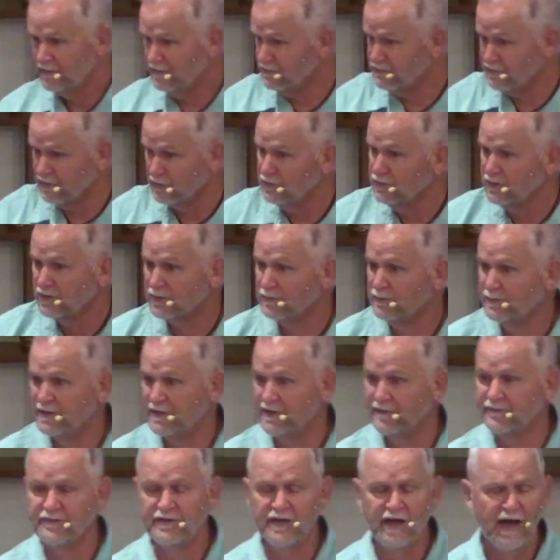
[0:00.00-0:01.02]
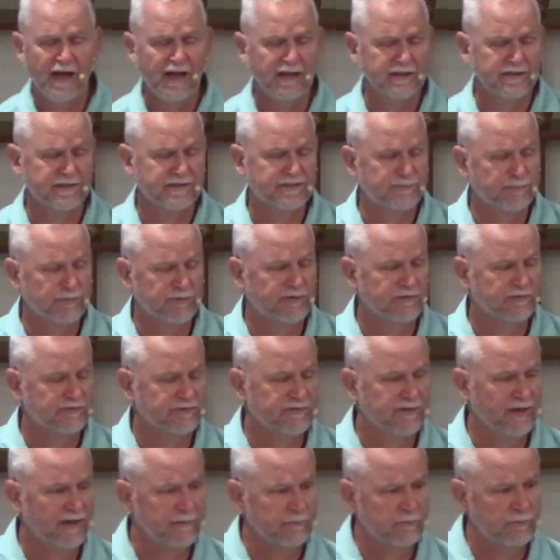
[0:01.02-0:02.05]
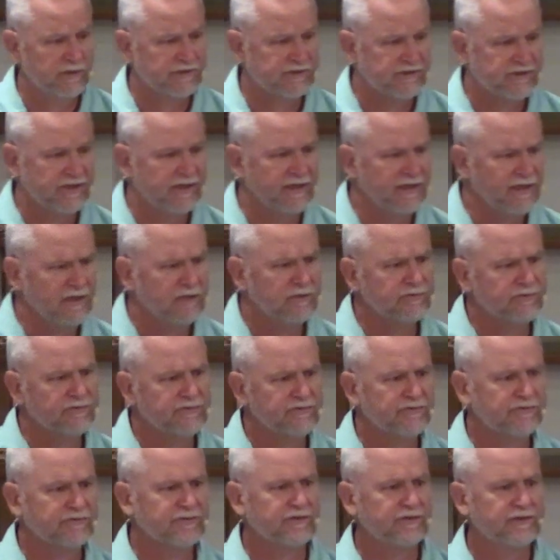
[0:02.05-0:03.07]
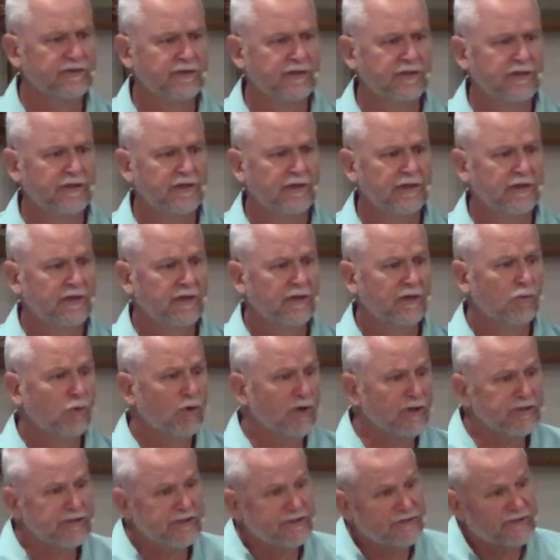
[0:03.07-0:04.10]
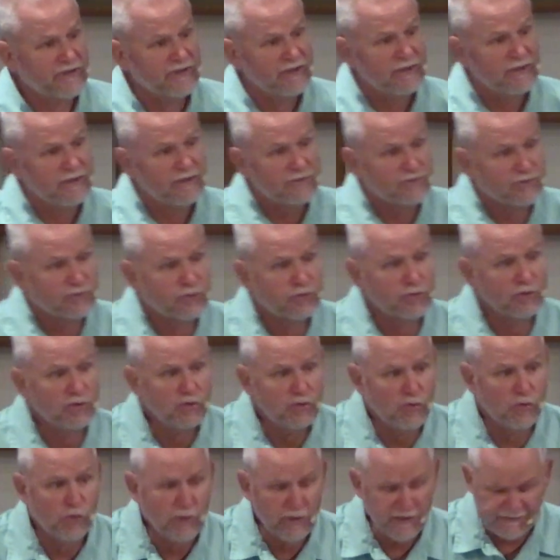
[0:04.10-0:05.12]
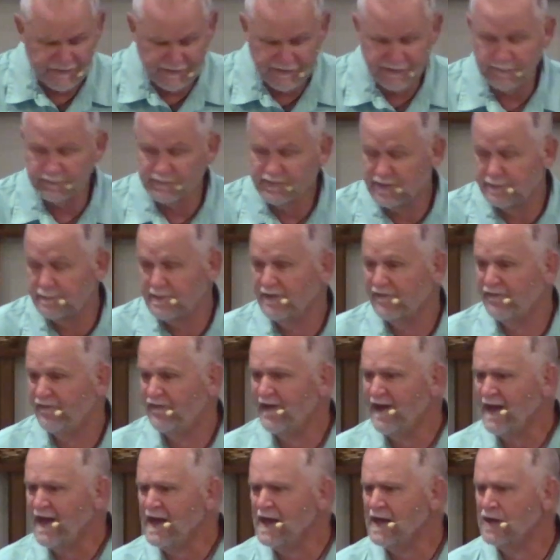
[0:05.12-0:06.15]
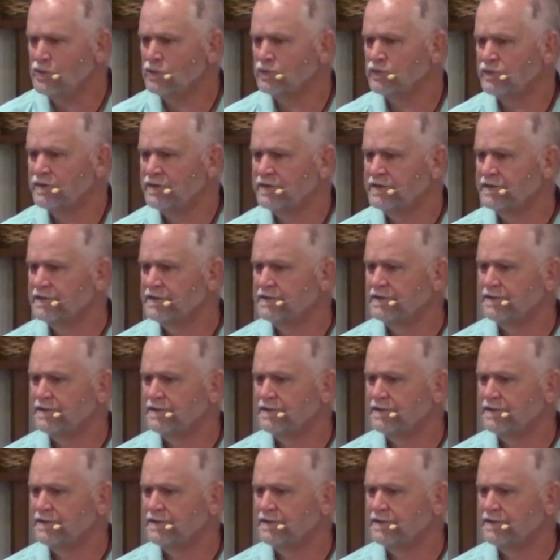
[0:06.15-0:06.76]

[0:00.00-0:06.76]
there's a little bit of knowledge, but there's not much else. Where is true wisdom to be found?